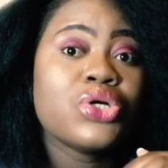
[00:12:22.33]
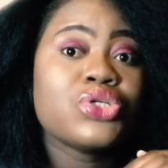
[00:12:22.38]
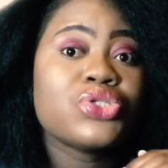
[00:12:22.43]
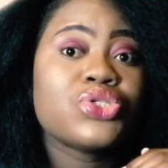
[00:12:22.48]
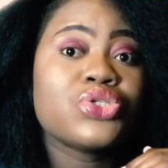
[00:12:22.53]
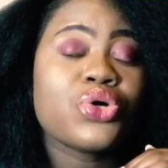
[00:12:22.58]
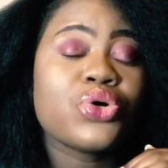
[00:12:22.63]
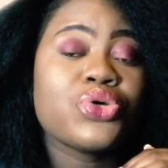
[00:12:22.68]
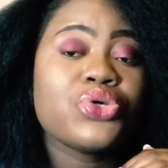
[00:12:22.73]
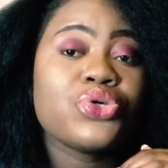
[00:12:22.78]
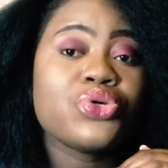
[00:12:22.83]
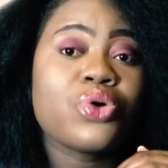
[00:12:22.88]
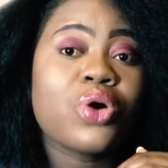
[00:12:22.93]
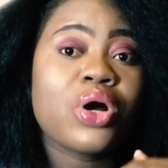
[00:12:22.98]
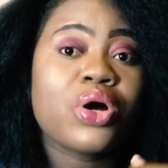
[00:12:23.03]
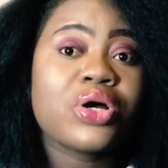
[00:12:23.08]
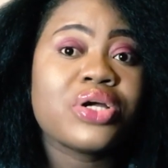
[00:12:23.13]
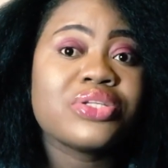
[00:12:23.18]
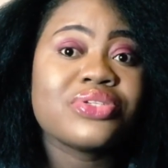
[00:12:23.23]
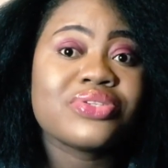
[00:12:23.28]
So you
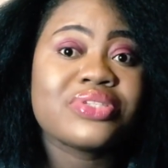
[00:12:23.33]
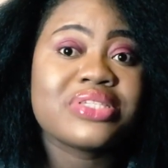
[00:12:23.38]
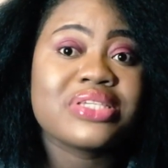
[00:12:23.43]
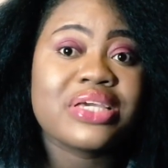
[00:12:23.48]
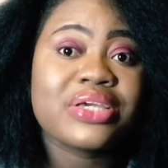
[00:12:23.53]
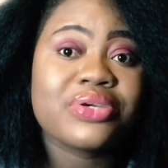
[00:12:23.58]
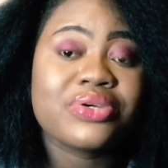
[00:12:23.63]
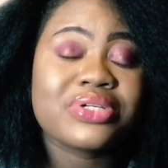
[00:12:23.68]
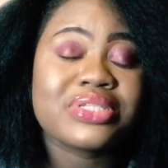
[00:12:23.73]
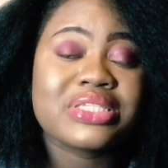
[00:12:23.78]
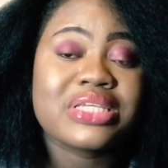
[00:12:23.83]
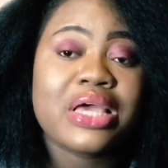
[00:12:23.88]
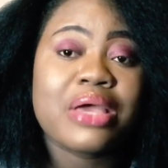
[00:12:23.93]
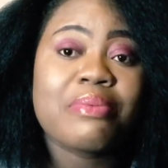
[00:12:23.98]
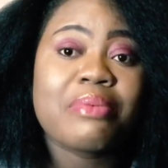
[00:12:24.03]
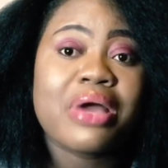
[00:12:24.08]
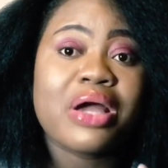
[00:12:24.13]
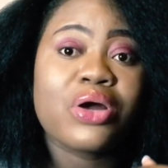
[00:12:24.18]
are going to take your time